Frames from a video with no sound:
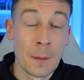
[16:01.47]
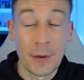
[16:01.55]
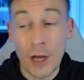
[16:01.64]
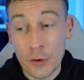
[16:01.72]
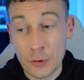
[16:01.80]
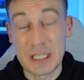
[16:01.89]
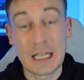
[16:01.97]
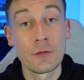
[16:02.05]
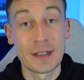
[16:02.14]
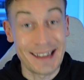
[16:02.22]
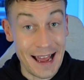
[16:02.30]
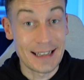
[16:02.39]
Bernardo
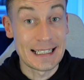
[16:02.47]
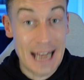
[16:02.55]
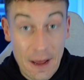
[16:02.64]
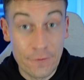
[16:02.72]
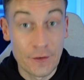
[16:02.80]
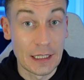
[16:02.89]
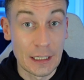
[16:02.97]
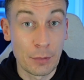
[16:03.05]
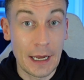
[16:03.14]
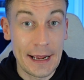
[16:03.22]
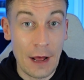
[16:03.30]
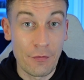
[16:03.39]
Silva can definitely
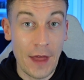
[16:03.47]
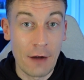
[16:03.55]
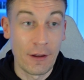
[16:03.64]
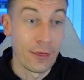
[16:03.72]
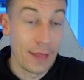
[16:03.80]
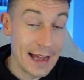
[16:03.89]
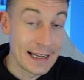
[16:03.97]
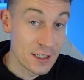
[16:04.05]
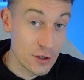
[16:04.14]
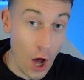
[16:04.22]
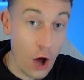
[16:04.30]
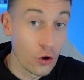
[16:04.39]
play out there, and that is
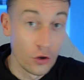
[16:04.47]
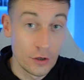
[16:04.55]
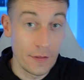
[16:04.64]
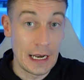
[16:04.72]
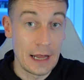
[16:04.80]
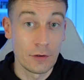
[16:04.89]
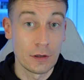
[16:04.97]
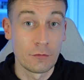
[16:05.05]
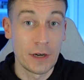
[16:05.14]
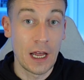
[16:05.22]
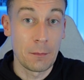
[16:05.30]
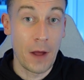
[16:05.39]
not under the level of
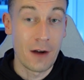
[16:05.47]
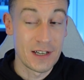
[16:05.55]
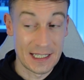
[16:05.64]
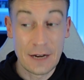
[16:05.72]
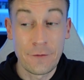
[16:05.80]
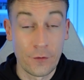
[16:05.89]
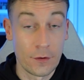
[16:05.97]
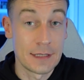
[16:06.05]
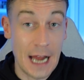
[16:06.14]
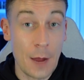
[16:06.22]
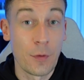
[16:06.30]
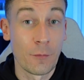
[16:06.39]
Riyad Mahrez. Different
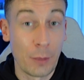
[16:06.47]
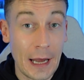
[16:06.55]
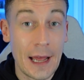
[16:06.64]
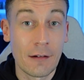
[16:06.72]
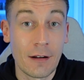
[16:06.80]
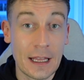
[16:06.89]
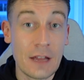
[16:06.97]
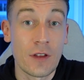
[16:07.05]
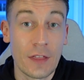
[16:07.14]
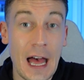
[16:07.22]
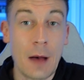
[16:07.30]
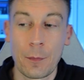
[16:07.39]
type of player, I'll give
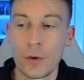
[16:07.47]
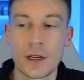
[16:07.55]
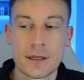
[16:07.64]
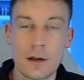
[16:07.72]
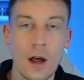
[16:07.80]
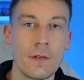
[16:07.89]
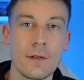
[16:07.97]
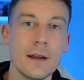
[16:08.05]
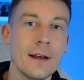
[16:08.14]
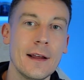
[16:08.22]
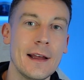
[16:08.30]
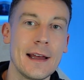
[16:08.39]
you that, but it's not
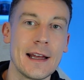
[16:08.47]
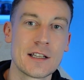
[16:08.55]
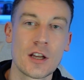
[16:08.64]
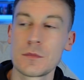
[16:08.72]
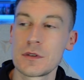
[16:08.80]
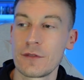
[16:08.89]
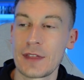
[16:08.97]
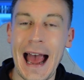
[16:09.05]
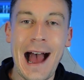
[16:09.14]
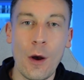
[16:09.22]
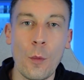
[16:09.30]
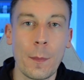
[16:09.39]
in terms of the
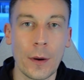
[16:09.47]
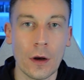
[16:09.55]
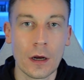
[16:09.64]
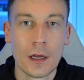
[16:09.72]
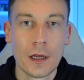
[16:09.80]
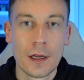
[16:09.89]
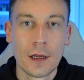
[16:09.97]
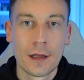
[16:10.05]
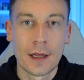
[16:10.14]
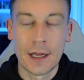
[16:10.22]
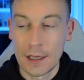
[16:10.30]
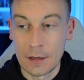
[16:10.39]
output,
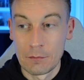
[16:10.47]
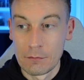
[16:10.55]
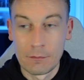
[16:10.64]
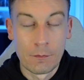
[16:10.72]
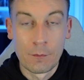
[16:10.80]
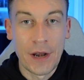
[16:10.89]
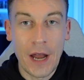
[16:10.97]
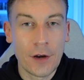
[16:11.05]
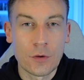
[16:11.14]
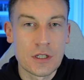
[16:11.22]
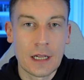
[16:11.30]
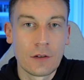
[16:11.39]

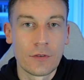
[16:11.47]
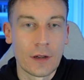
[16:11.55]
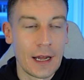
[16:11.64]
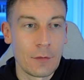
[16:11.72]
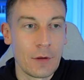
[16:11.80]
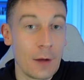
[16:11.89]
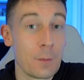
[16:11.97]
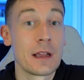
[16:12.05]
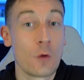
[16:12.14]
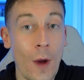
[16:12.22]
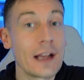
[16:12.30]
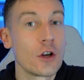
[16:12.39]
Bernardo Silva, I'd be
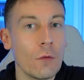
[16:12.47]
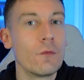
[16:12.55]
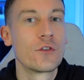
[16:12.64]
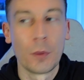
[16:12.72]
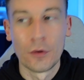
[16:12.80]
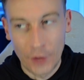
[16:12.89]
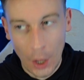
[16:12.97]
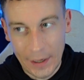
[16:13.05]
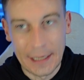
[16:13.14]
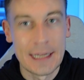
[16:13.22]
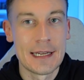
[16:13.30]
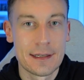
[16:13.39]
quite comfortable
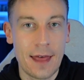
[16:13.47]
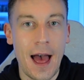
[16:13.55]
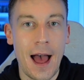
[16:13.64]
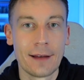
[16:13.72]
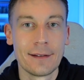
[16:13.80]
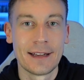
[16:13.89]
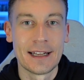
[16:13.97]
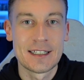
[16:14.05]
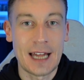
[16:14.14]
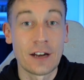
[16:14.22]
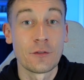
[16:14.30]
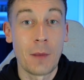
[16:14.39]
knowing he's there
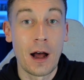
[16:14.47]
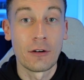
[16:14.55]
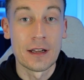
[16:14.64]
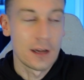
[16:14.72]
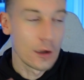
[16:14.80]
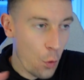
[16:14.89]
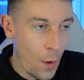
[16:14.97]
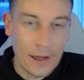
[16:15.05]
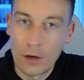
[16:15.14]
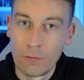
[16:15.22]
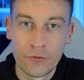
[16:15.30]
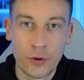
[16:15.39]
instead of Mahrez.
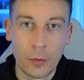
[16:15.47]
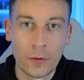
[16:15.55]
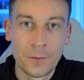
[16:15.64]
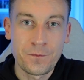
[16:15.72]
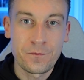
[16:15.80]
Quite comfortable.